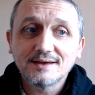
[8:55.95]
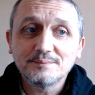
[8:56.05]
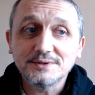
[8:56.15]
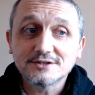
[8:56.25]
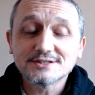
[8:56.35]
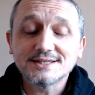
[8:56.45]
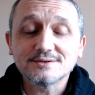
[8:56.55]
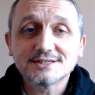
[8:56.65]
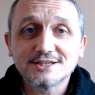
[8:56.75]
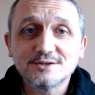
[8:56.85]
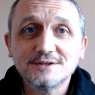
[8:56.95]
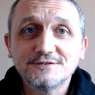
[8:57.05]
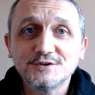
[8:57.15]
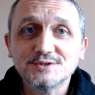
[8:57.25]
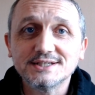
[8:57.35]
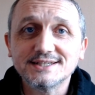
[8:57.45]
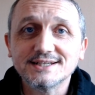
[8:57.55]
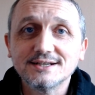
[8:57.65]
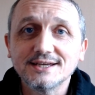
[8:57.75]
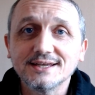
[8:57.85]
Because there were so many foods I didn't
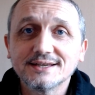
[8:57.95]
like.